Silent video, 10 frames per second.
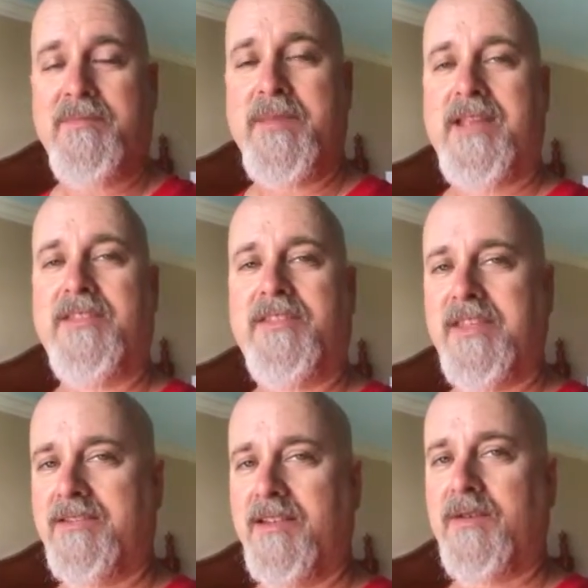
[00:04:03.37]
make the
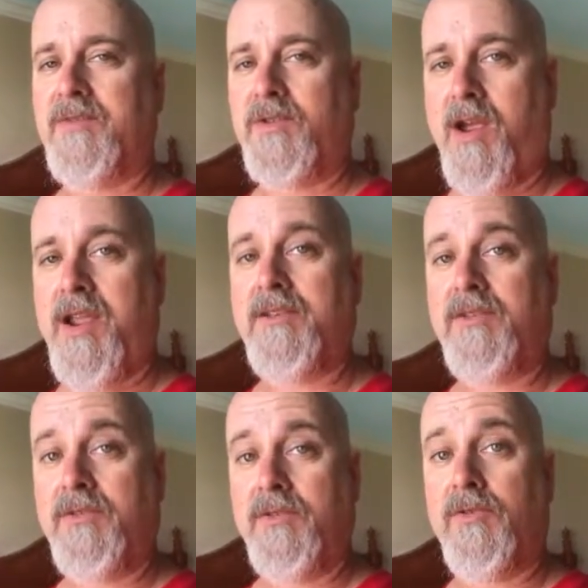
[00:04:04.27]
things that I'm trying
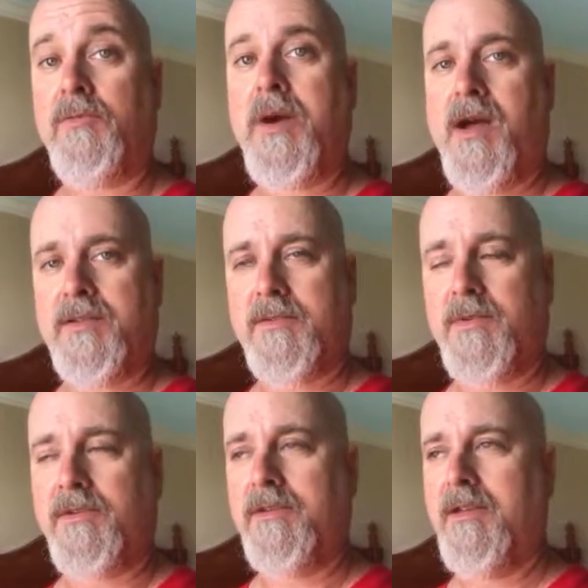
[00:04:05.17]
to do
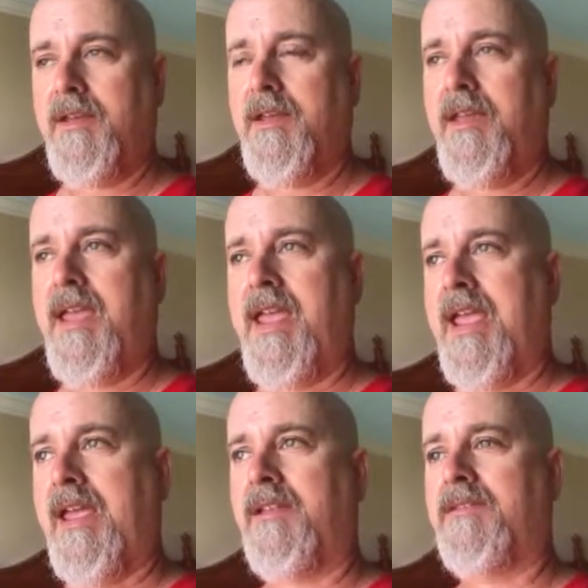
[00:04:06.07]
possible,
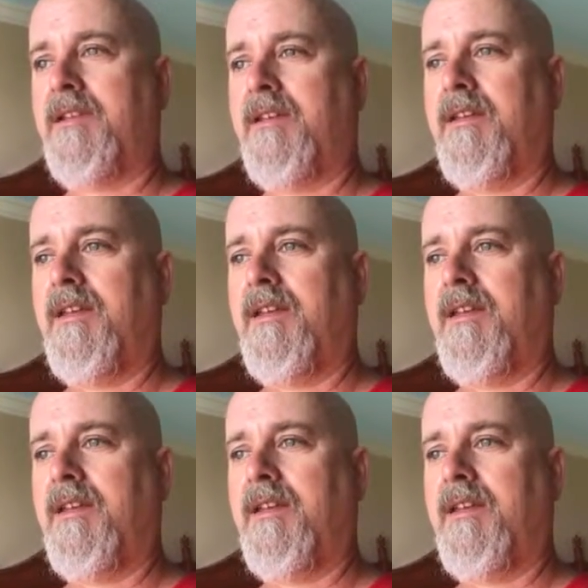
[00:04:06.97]
and